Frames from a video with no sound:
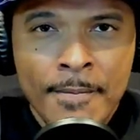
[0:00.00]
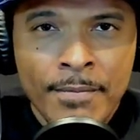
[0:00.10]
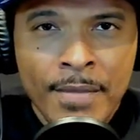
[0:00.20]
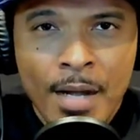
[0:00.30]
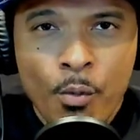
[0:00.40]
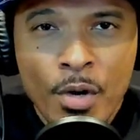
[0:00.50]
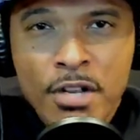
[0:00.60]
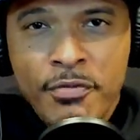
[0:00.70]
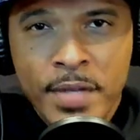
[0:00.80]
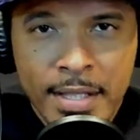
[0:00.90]
What do you
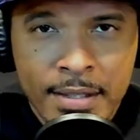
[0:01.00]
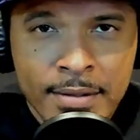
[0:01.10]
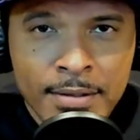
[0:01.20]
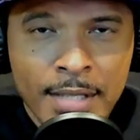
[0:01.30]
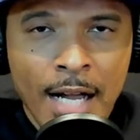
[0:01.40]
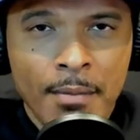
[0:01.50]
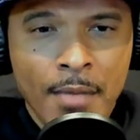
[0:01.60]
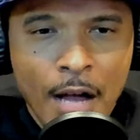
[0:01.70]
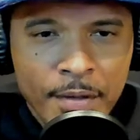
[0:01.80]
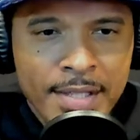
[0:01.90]
think? Huh?
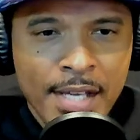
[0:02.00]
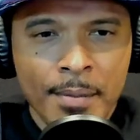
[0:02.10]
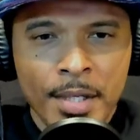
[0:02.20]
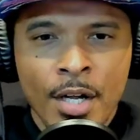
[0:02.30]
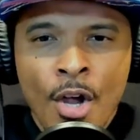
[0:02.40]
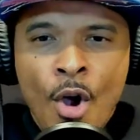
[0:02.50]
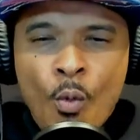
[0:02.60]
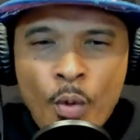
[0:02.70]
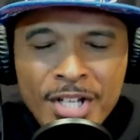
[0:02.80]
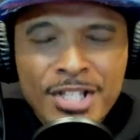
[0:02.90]
Mafia, tell me.
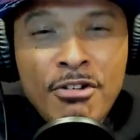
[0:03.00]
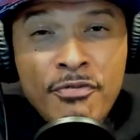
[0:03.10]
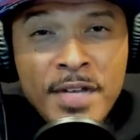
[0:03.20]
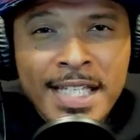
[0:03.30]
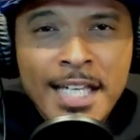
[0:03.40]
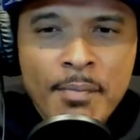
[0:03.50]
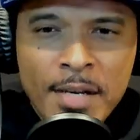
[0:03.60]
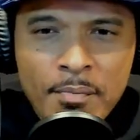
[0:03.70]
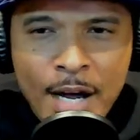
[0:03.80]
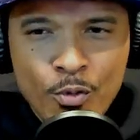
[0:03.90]
What do you think he meant
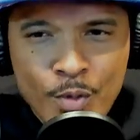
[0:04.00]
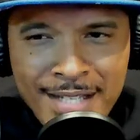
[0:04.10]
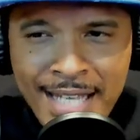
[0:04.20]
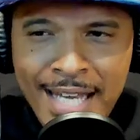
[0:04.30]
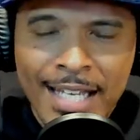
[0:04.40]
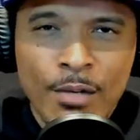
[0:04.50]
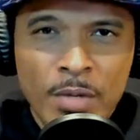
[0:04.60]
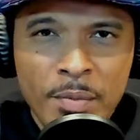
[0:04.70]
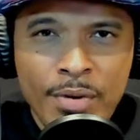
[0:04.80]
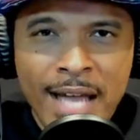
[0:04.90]
by resetting and
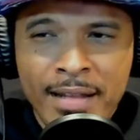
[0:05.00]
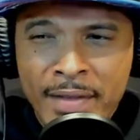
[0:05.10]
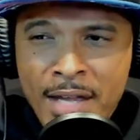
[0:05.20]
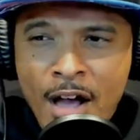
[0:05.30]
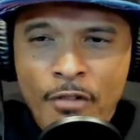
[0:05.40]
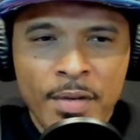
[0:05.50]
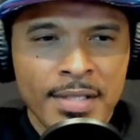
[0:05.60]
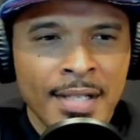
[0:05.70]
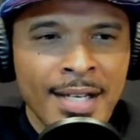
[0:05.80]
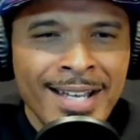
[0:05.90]
rebranding the offense?
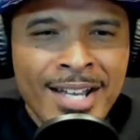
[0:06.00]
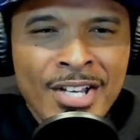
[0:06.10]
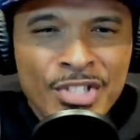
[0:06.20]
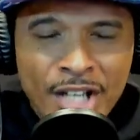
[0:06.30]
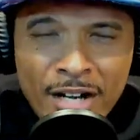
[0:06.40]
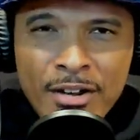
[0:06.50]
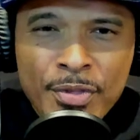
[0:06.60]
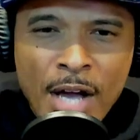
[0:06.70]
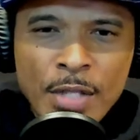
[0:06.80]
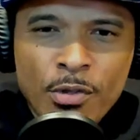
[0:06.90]
Share your
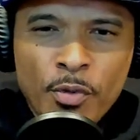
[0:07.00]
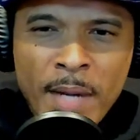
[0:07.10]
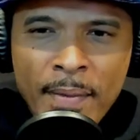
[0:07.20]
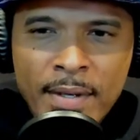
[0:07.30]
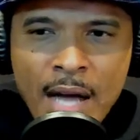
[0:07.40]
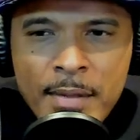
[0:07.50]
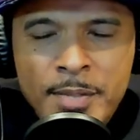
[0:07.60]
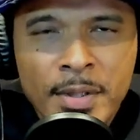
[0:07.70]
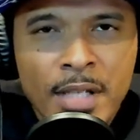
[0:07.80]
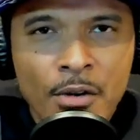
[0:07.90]
thoughts with me in the comments
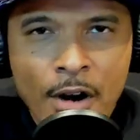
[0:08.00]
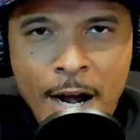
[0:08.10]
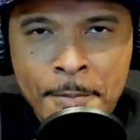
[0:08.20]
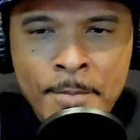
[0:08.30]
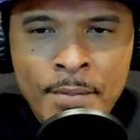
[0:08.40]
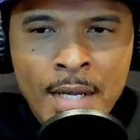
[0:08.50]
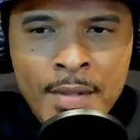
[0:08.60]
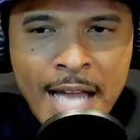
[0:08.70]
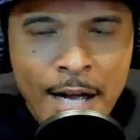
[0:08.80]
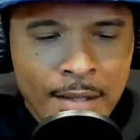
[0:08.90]
below, all right?
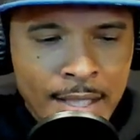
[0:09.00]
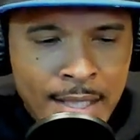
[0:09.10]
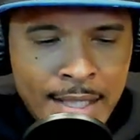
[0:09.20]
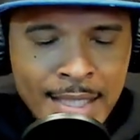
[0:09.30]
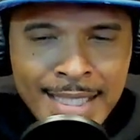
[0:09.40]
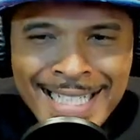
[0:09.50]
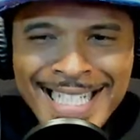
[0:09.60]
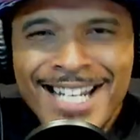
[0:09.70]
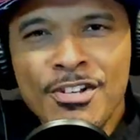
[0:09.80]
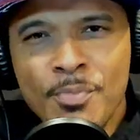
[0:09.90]
Now,
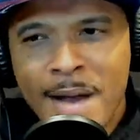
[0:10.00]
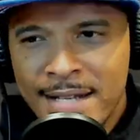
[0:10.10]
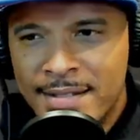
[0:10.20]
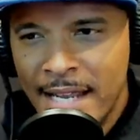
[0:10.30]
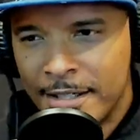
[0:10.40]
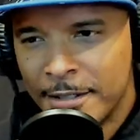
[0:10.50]
here's my take.